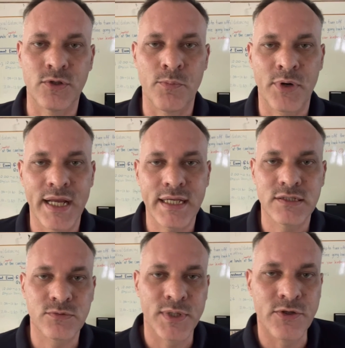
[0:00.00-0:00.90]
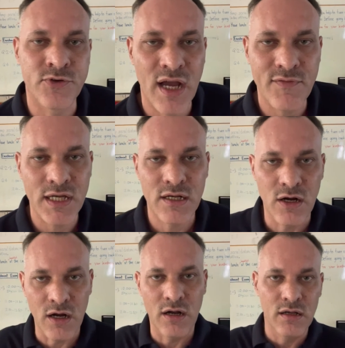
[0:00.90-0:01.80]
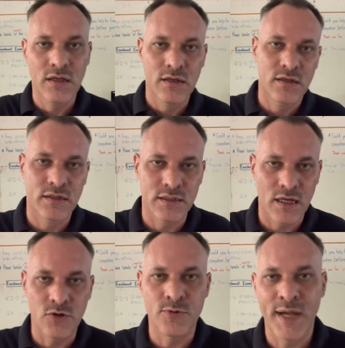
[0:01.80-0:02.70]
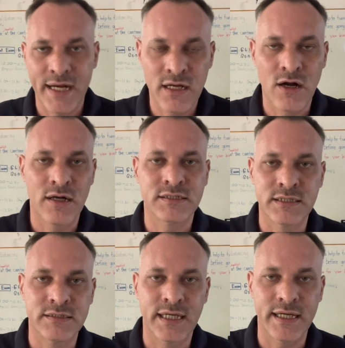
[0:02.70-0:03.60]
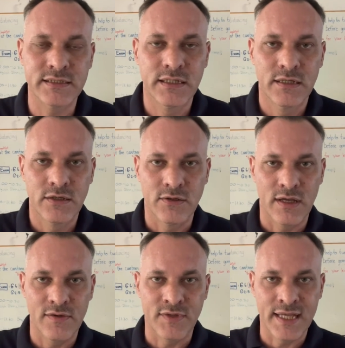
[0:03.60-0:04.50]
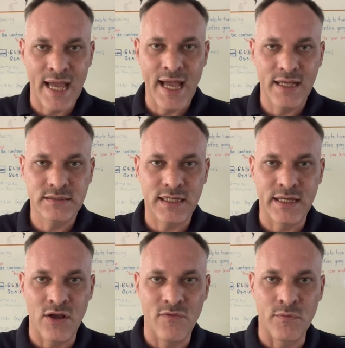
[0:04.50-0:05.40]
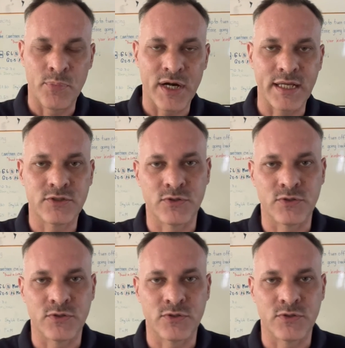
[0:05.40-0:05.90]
So brake is when you're driving a car, automatic cars these days, you have the gas and you have a brake.